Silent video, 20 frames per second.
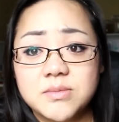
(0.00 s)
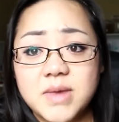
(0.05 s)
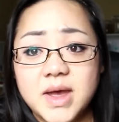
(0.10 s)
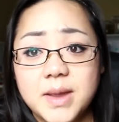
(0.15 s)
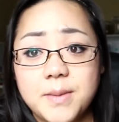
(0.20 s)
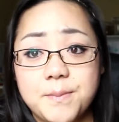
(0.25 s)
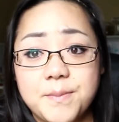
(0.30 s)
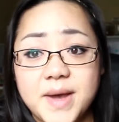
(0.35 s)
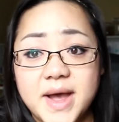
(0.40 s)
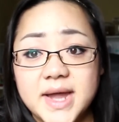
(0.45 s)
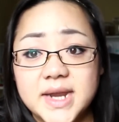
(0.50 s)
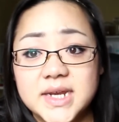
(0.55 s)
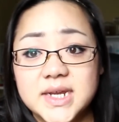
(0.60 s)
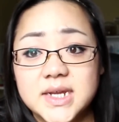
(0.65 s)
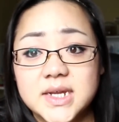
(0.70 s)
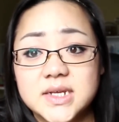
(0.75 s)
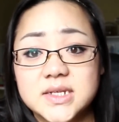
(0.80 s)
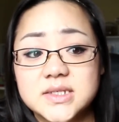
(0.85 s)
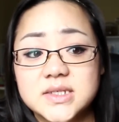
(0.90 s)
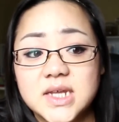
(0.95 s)
my
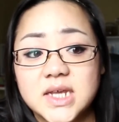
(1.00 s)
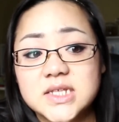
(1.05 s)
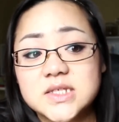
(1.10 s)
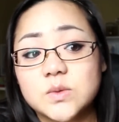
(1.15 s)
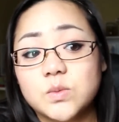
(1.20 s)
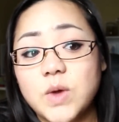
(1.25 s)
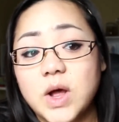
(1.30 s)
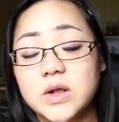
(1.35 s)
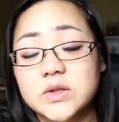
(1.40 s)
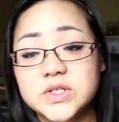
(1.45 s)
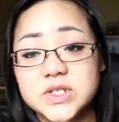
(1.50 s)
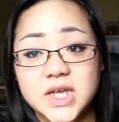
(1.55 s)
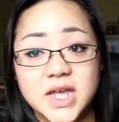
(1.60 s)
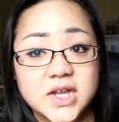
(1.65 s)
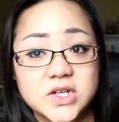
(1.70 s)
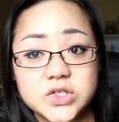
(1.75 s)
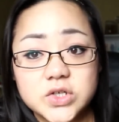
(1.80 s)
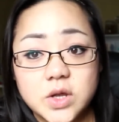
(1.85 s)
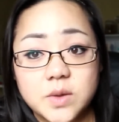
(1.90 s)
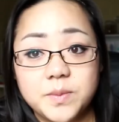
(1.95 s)
body takes a while to
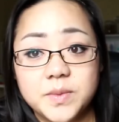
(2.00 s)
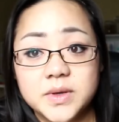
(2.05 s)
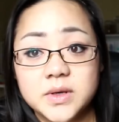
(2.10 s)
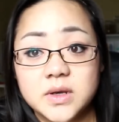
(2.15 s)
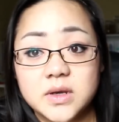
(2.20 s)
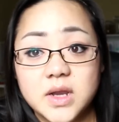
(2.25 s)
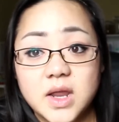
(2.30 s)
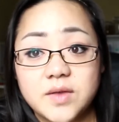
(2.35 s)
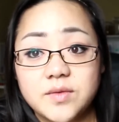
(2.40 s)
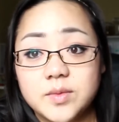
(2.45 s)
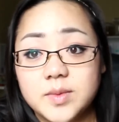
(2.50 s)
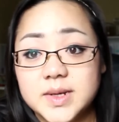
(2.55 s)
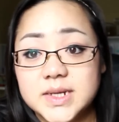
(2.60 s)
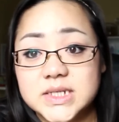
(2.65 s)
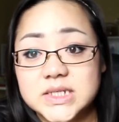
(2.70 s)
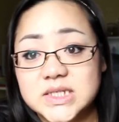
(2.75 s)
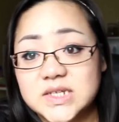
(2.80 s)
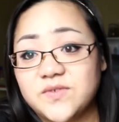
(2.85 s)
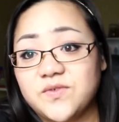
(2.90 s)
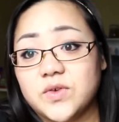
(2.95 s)
catch up, and
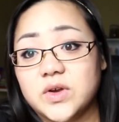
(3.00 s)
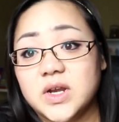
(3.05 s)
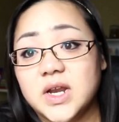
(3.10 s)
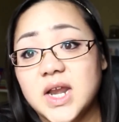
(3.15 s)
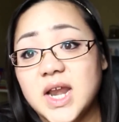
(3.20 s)
everybody's different.